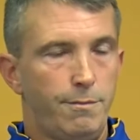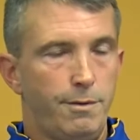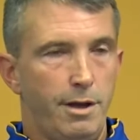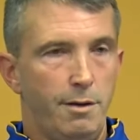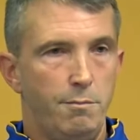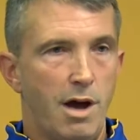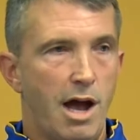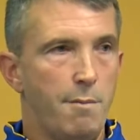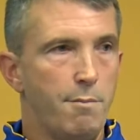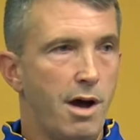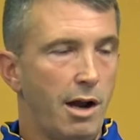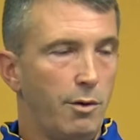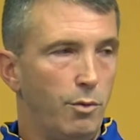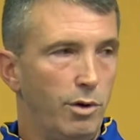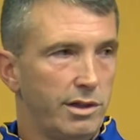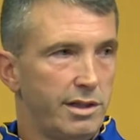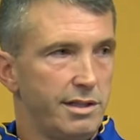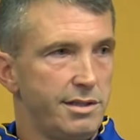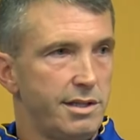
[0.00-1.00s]
in my mind,
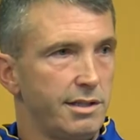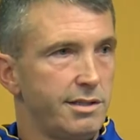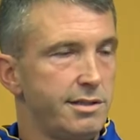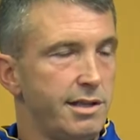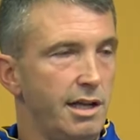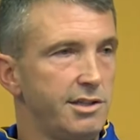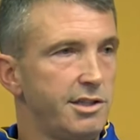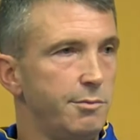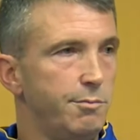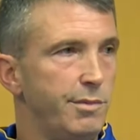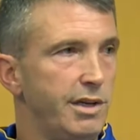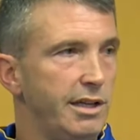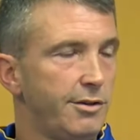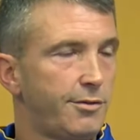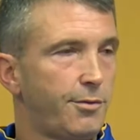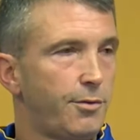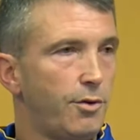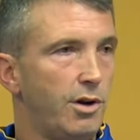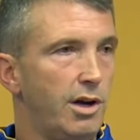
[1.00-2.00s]
what this extension
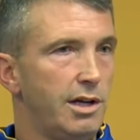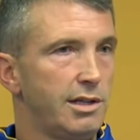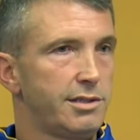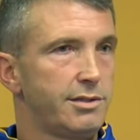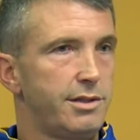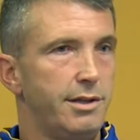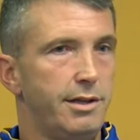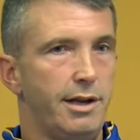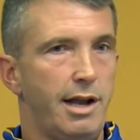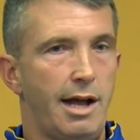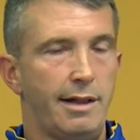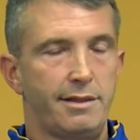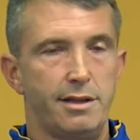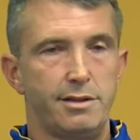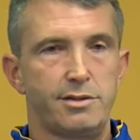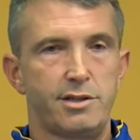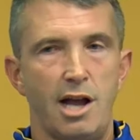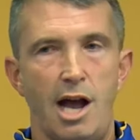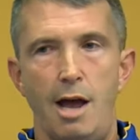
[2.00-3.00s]
means for us that at
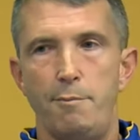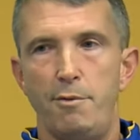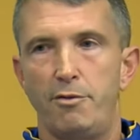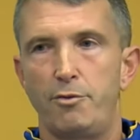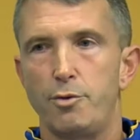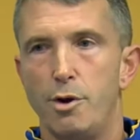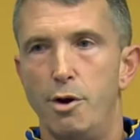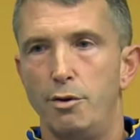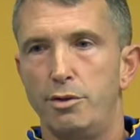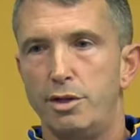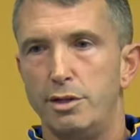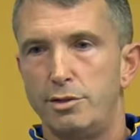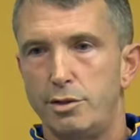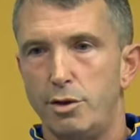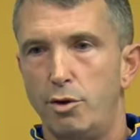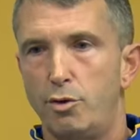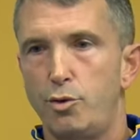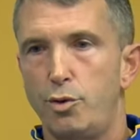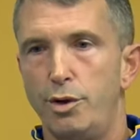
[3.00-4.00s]
this time of growth that's
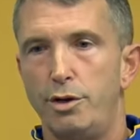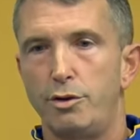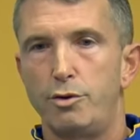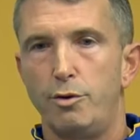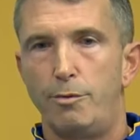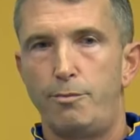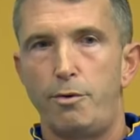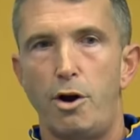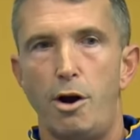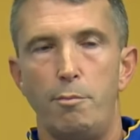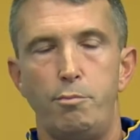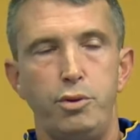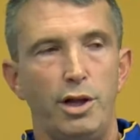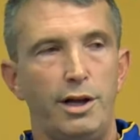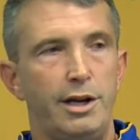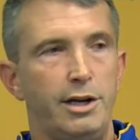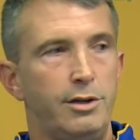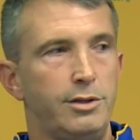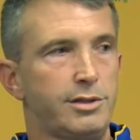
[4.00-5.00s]
so critical for our
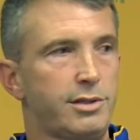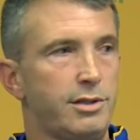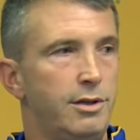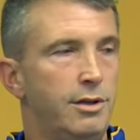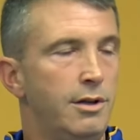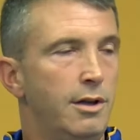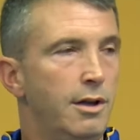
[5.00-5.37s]
players,